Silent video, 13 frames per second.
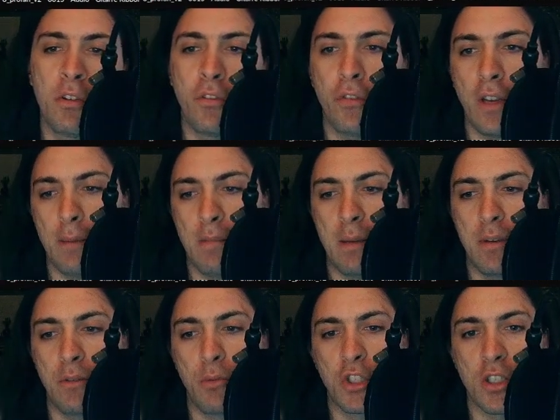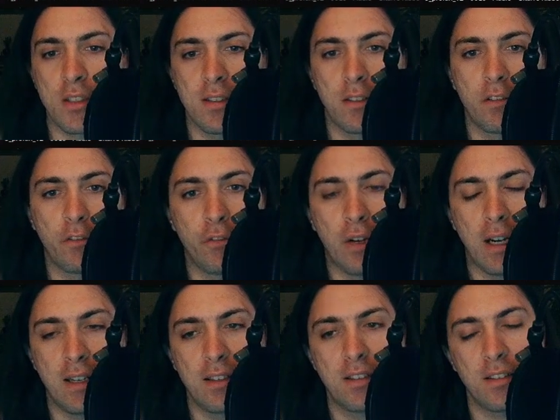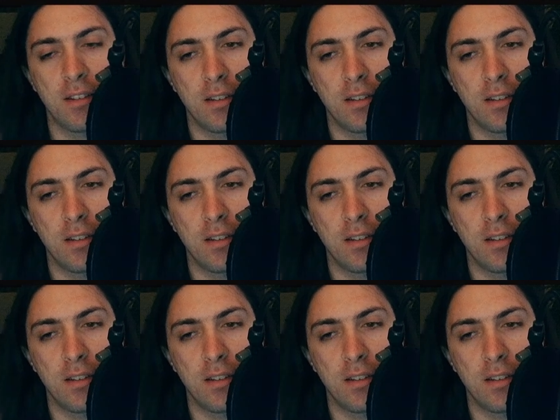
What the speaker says: fair, maybe we just didn't find